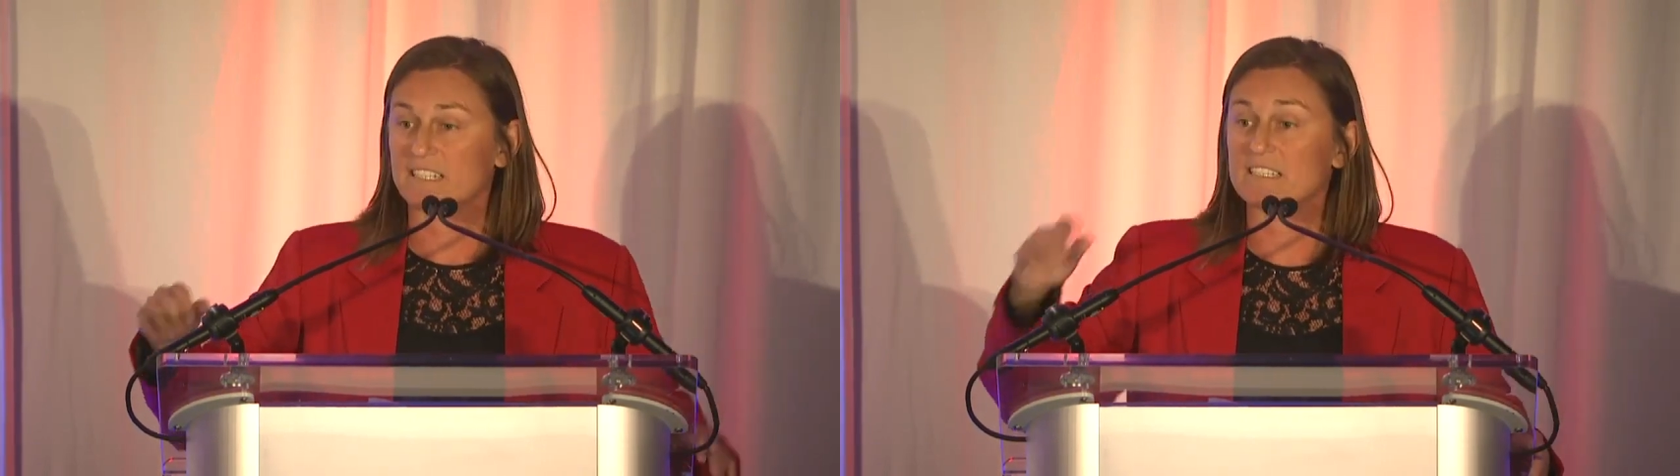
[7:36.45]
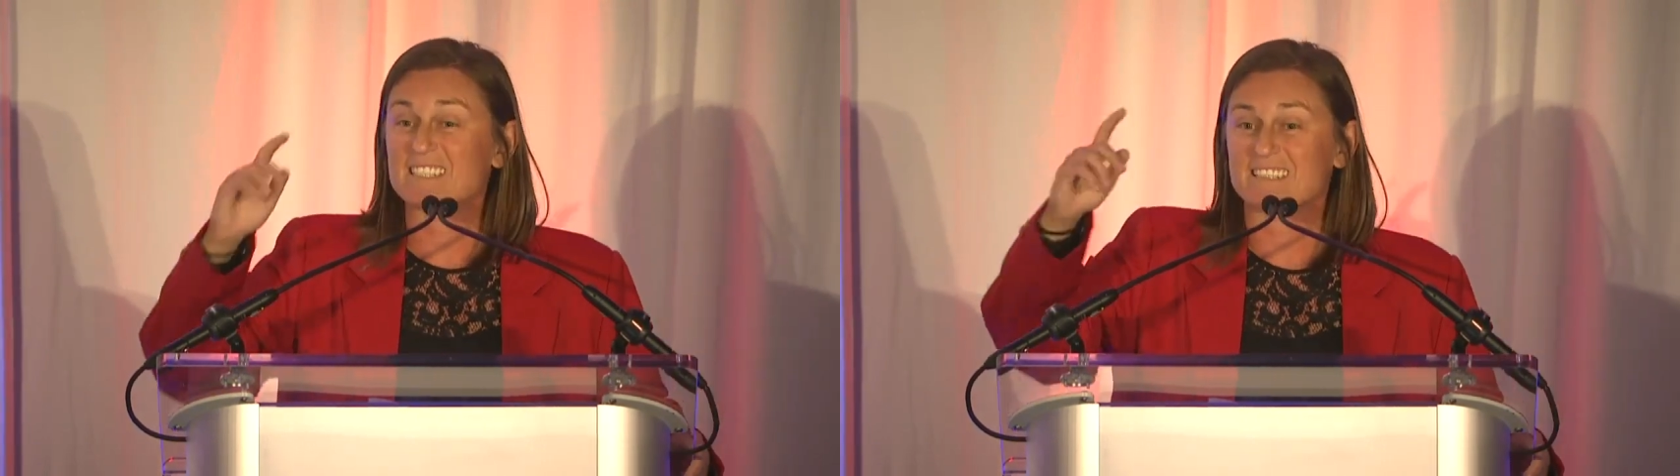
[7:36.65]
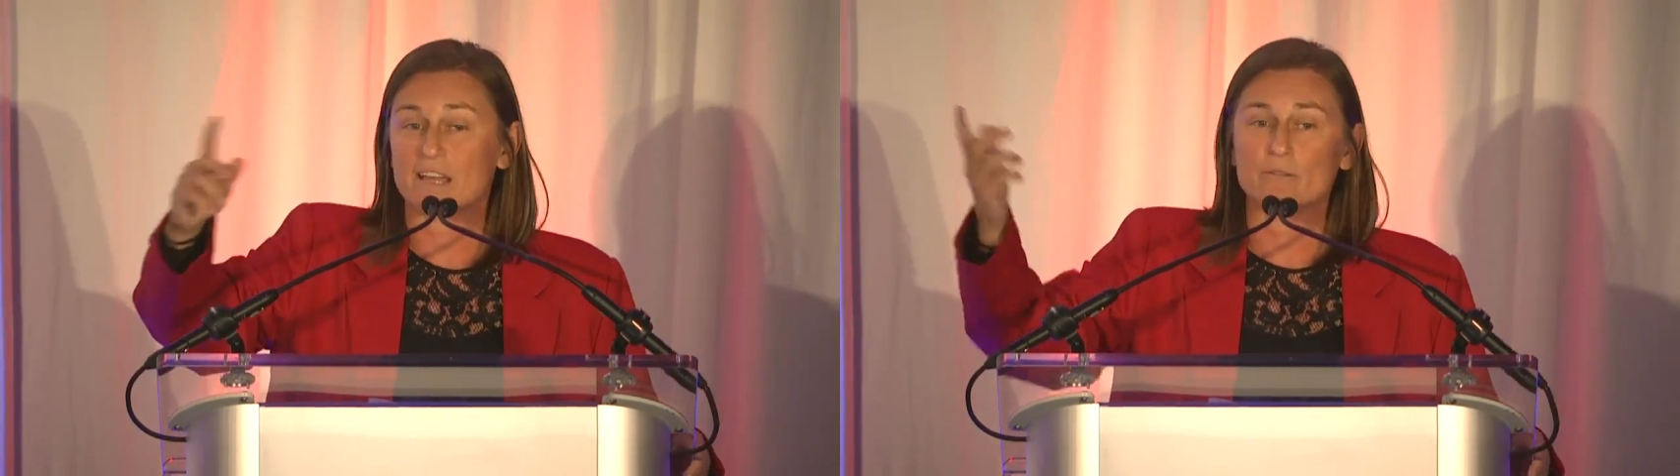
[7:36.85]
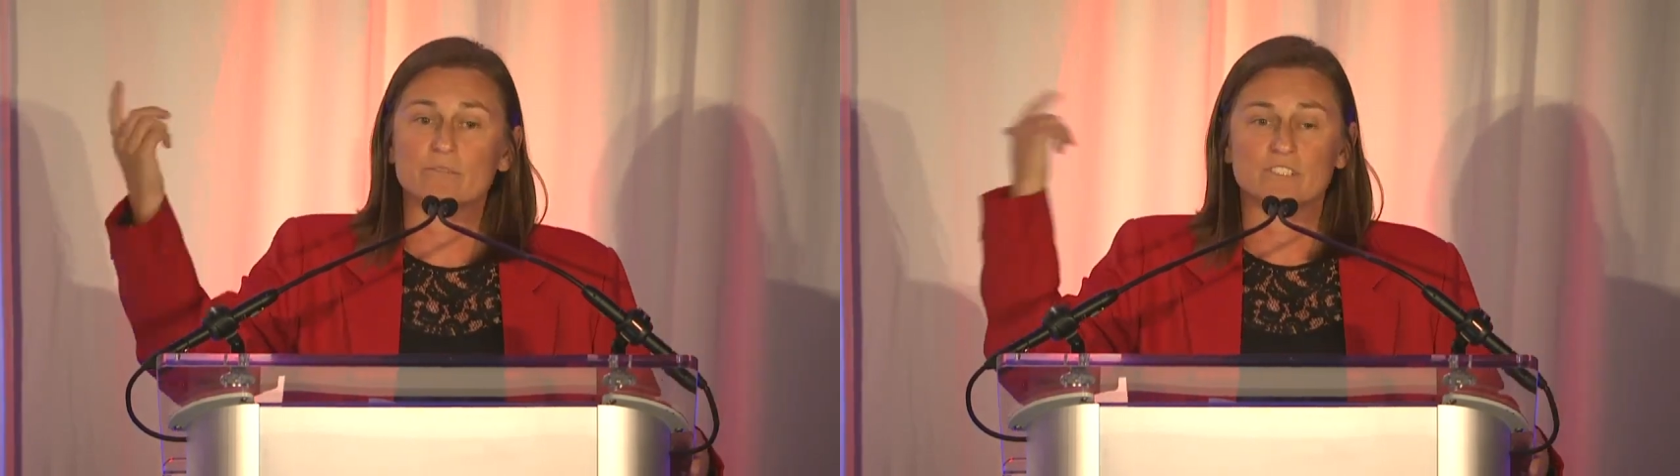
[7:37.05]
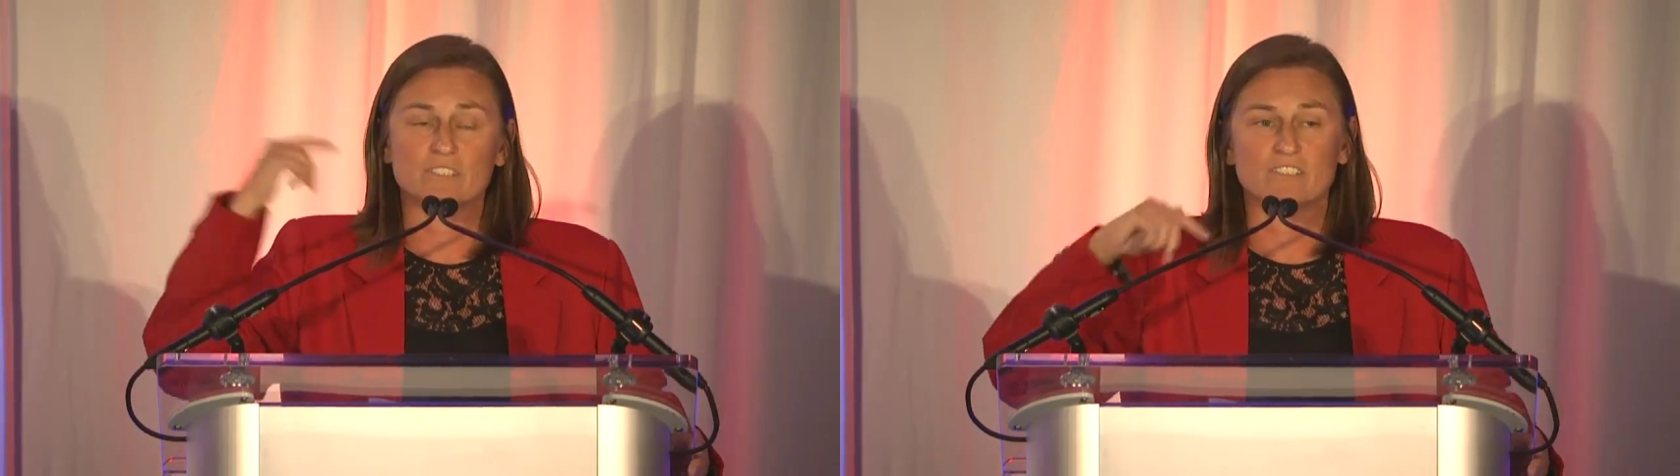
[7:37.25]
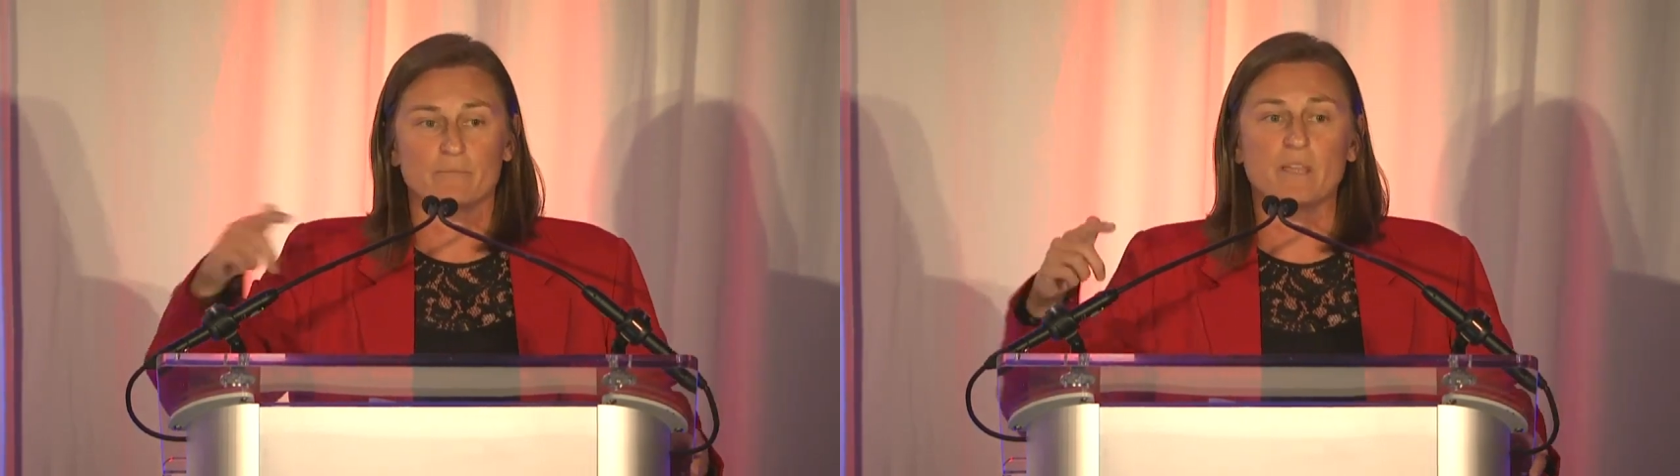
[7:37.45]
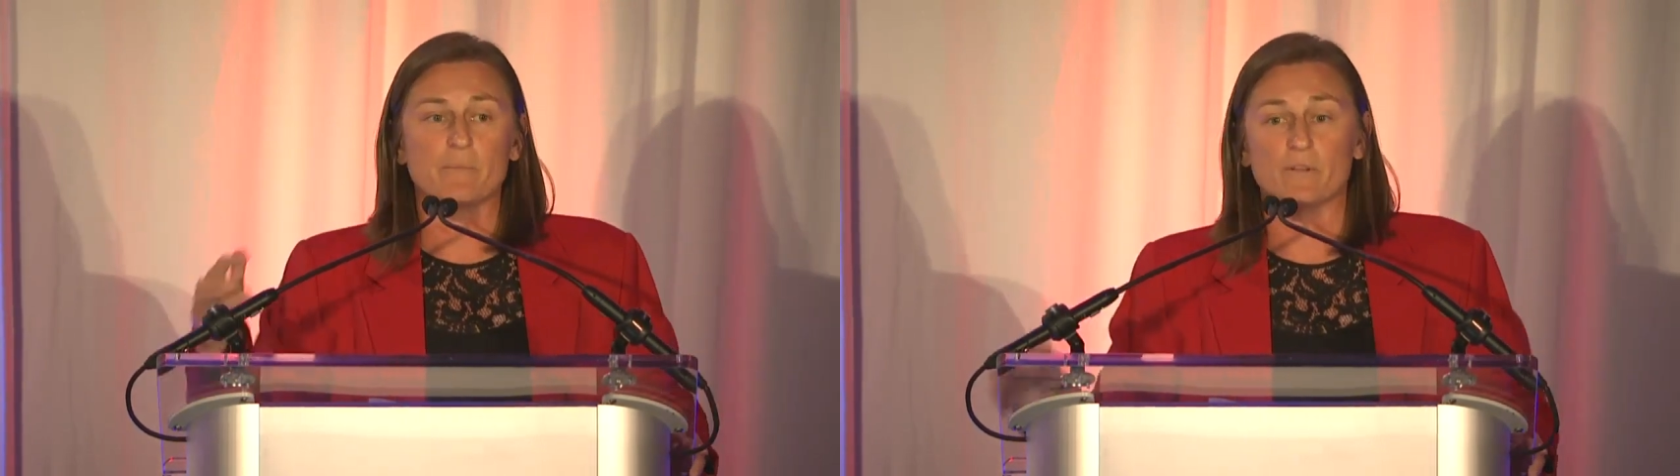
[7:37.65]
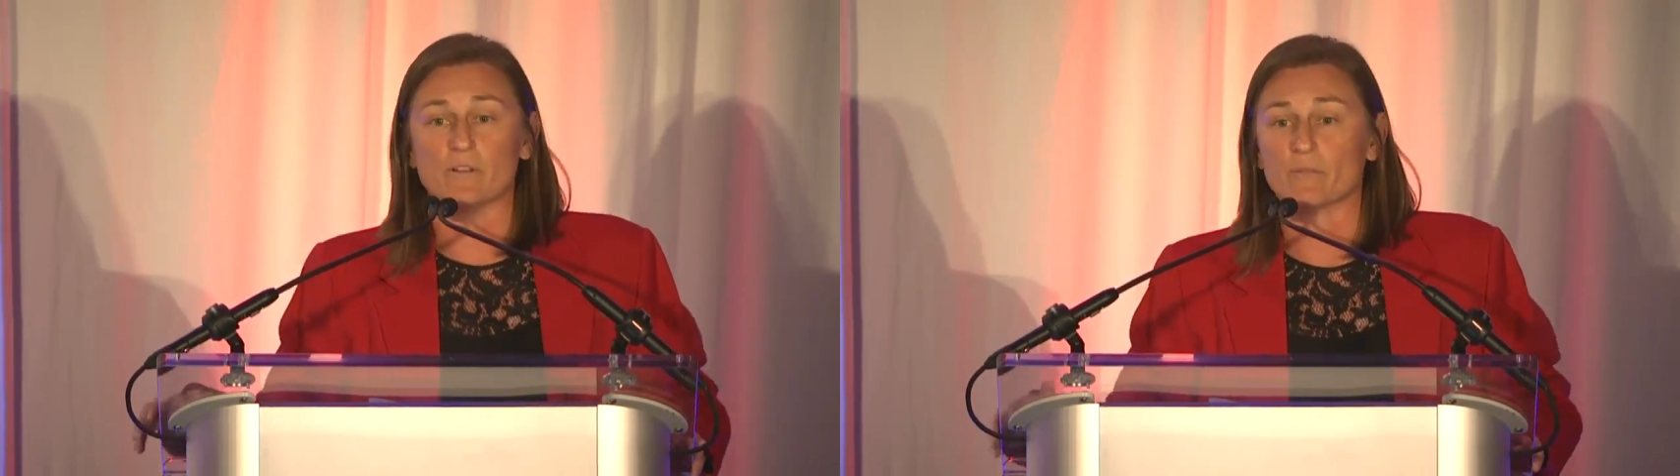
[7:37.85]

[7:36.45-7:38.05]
it's thousands of people